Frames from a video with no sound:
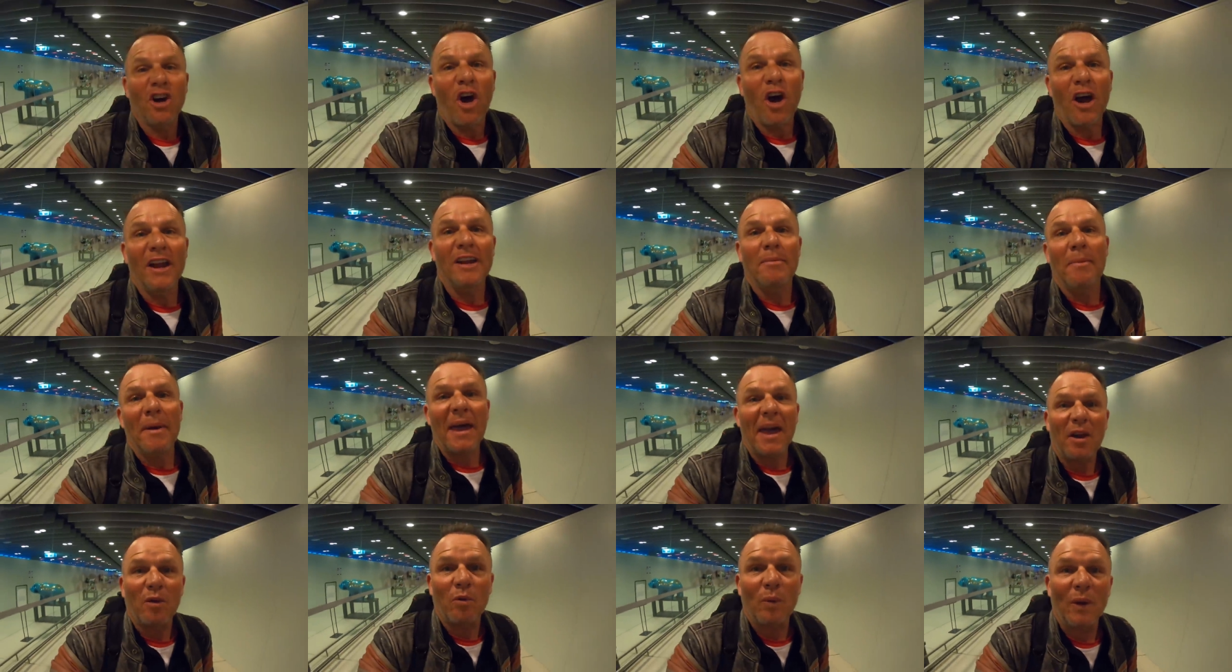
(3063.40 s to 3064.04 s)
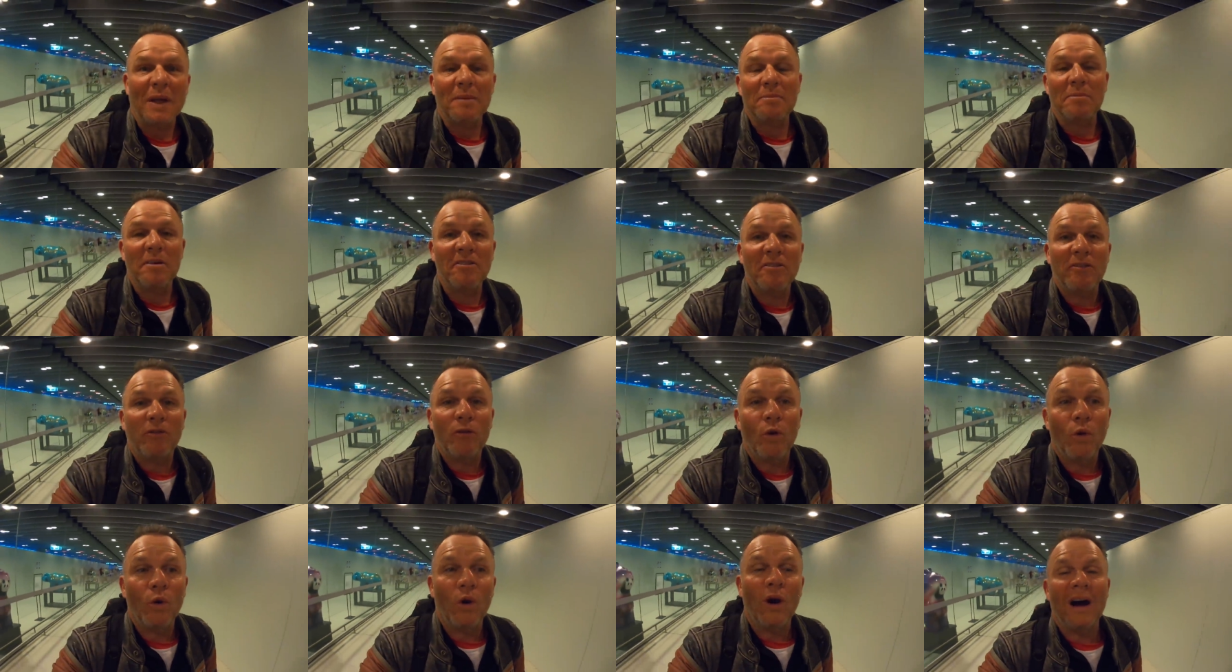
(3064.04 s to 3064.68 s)
died about a week
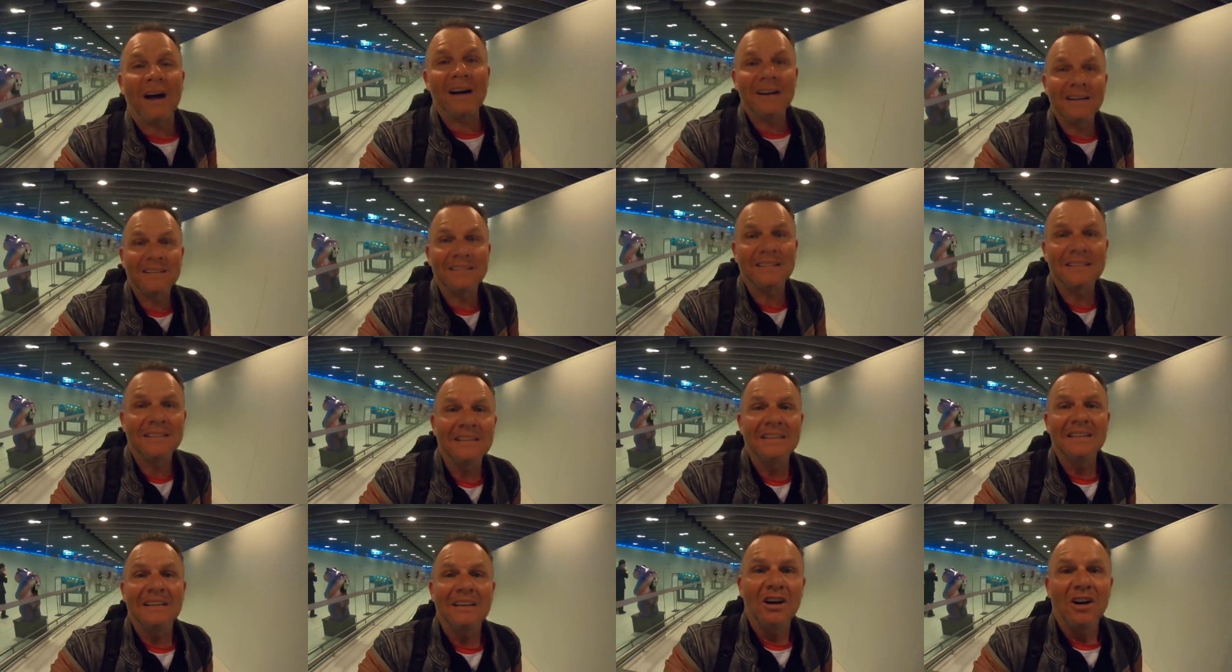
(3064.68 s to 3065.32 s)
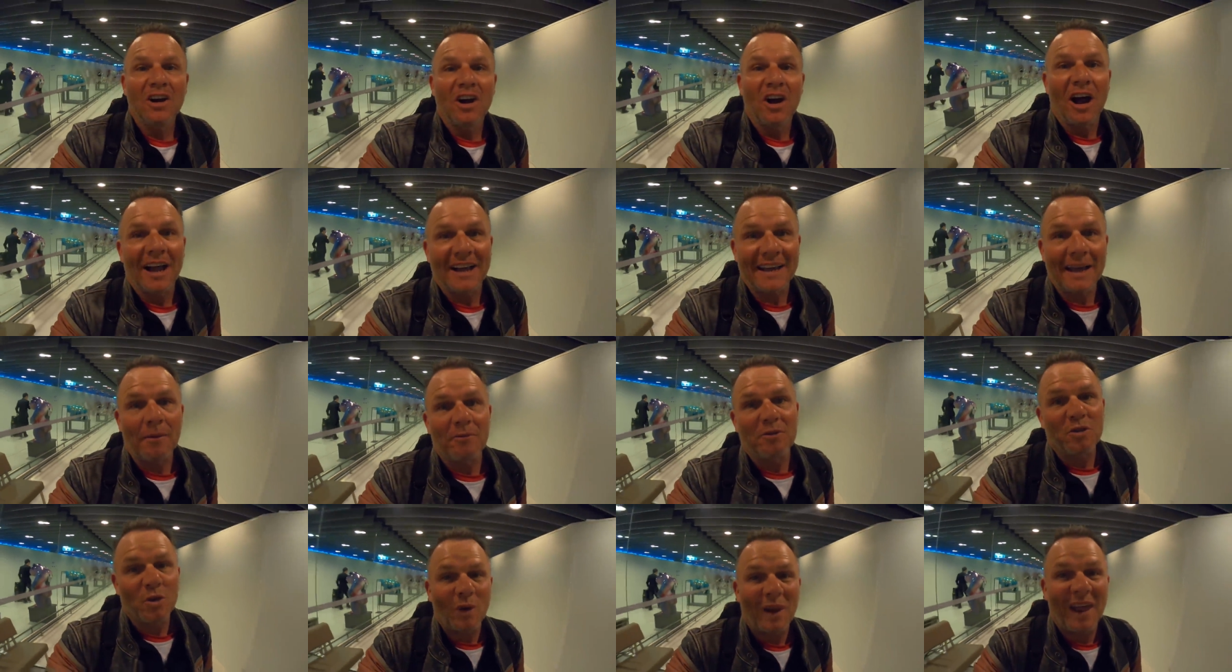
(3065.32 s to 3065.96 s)
before I
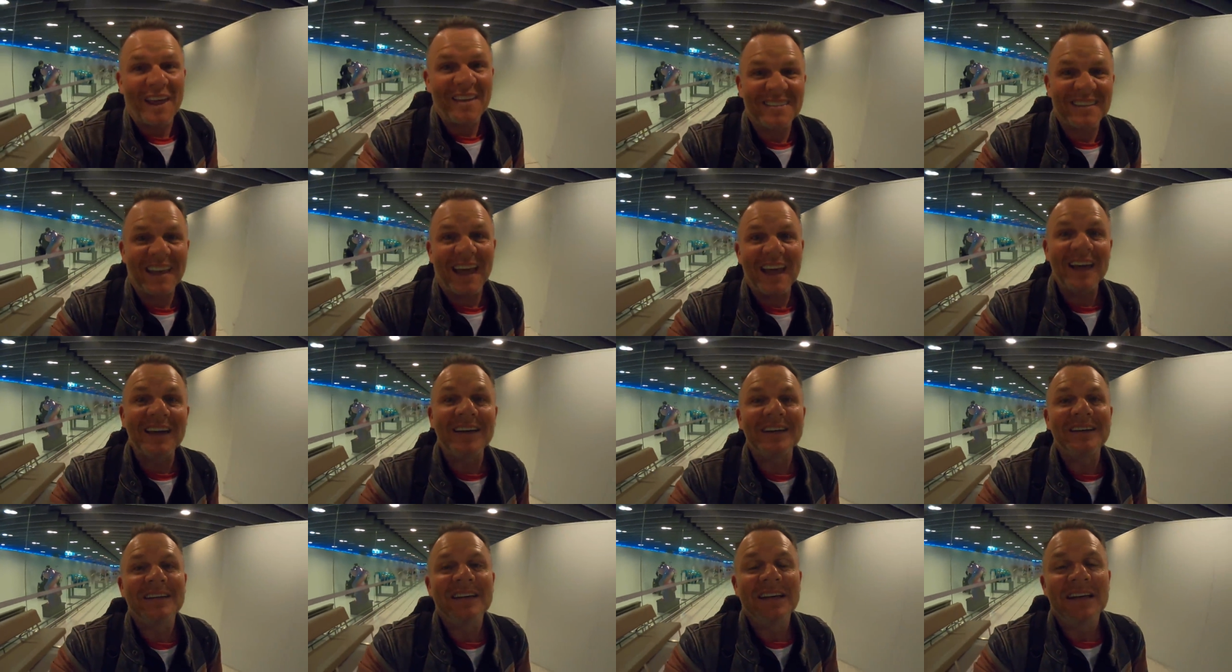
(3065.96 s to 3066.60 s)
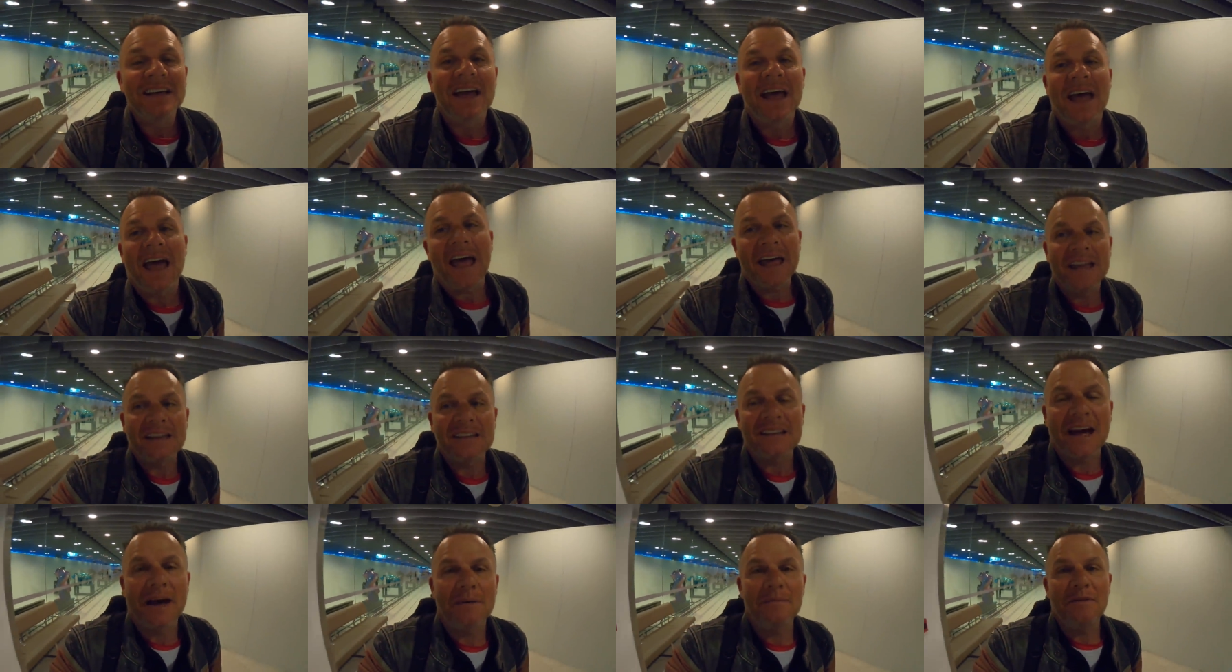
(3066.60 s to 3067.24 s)
come to Alaska,
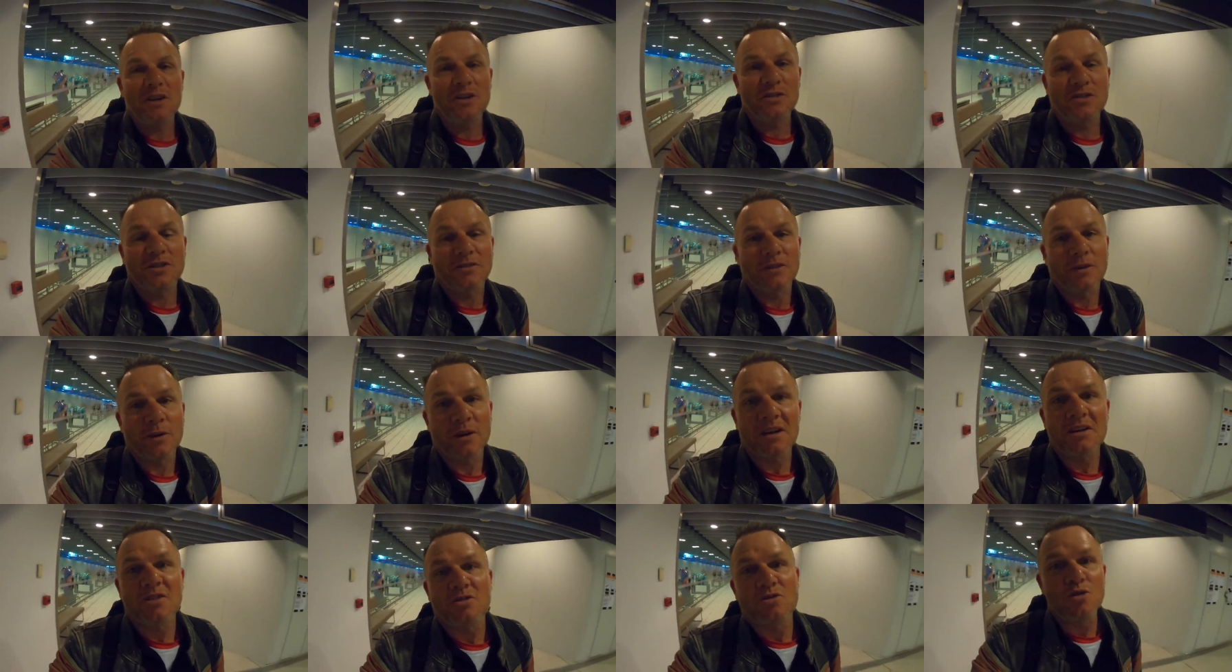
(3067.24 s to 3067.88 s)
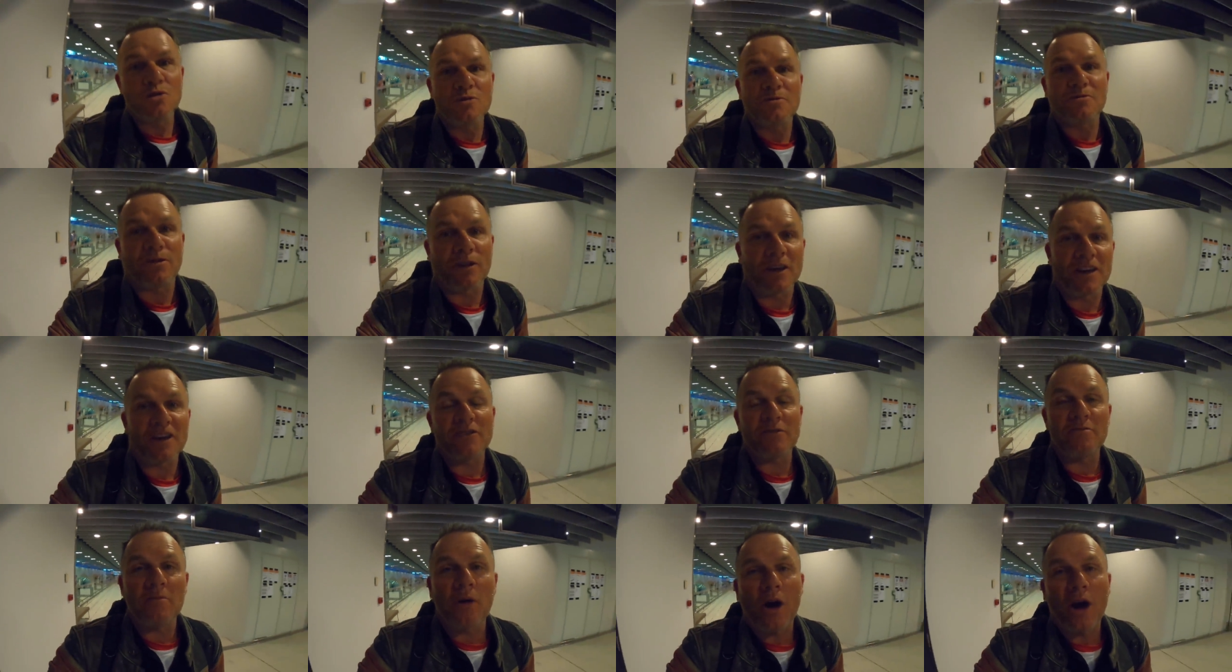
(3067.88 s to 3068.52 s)
and um, he was a very good
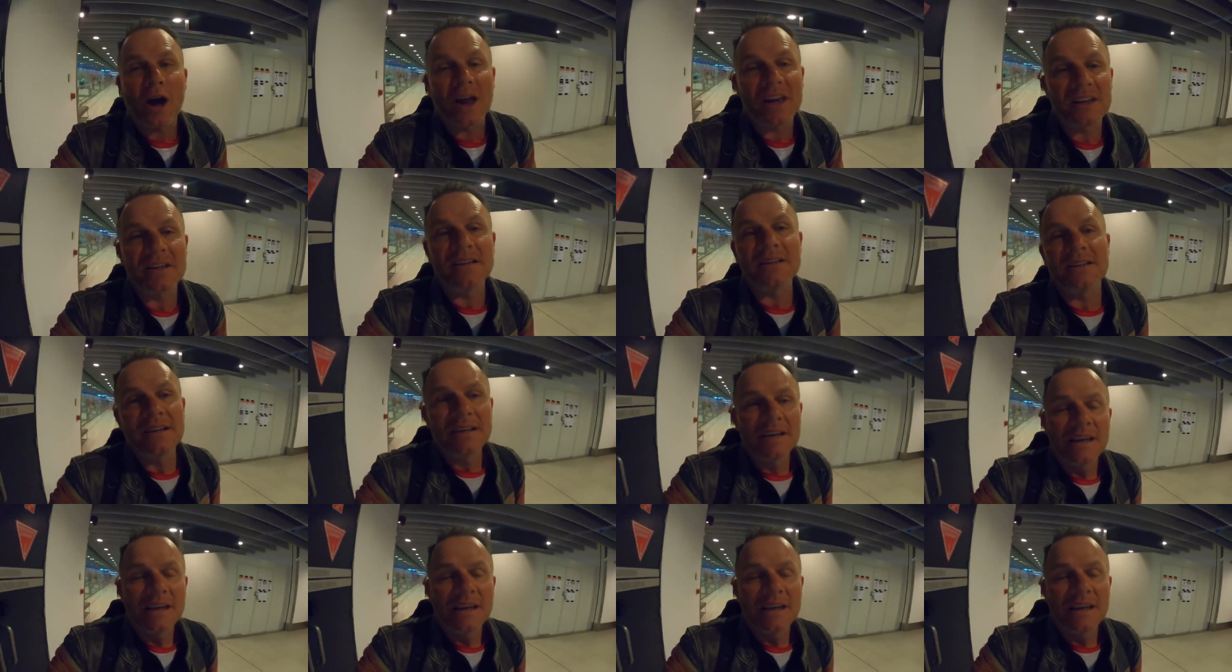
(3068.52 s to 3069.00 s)
friend of mine.